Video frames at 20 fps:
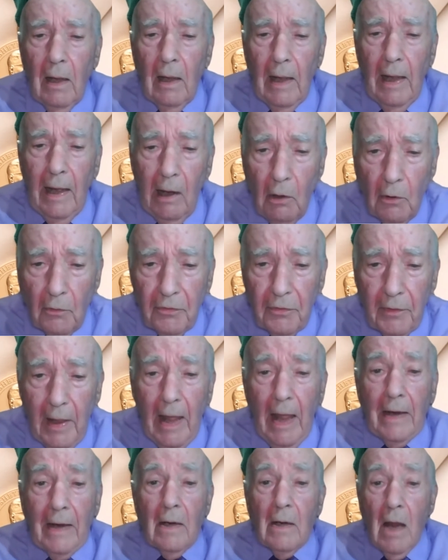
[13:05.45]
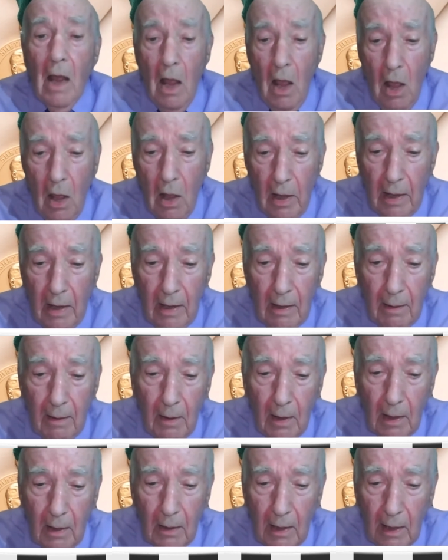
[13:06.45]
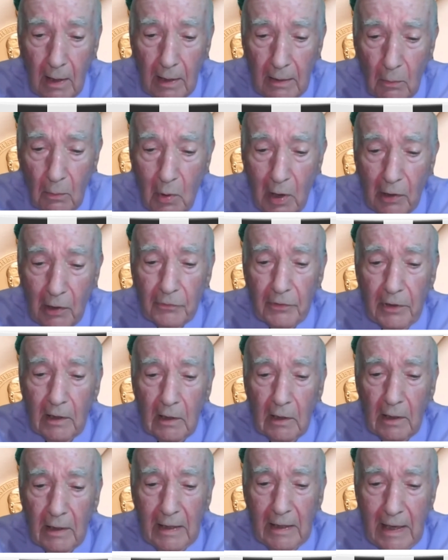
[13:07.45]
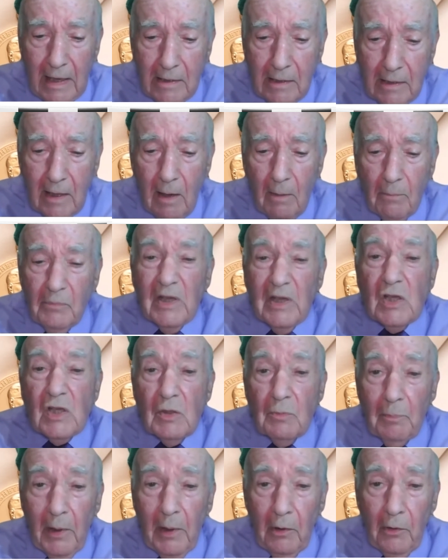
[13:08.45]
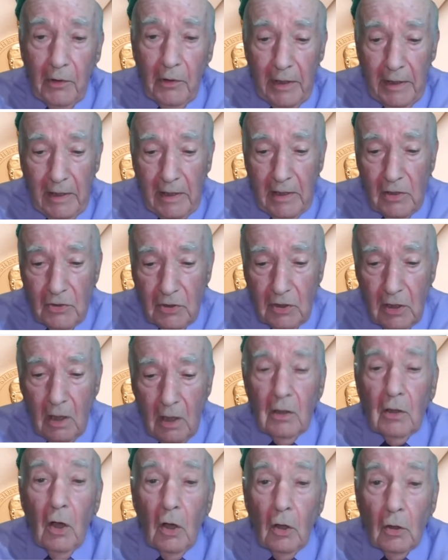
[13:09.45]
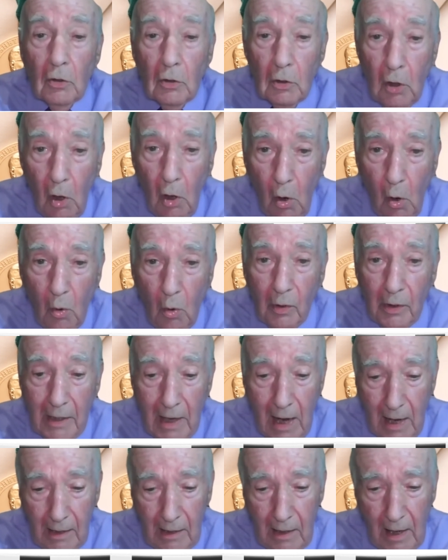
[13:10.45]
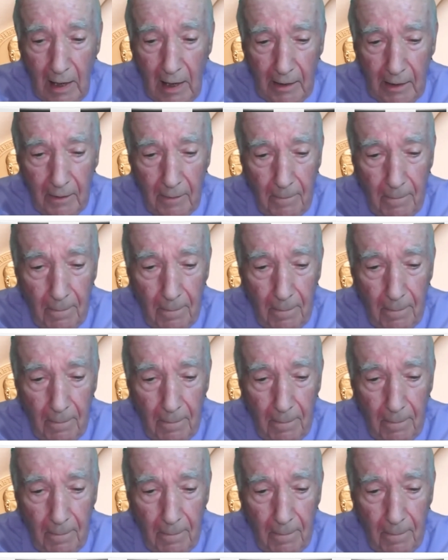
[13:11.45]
health, and where the income disparity is low, not high.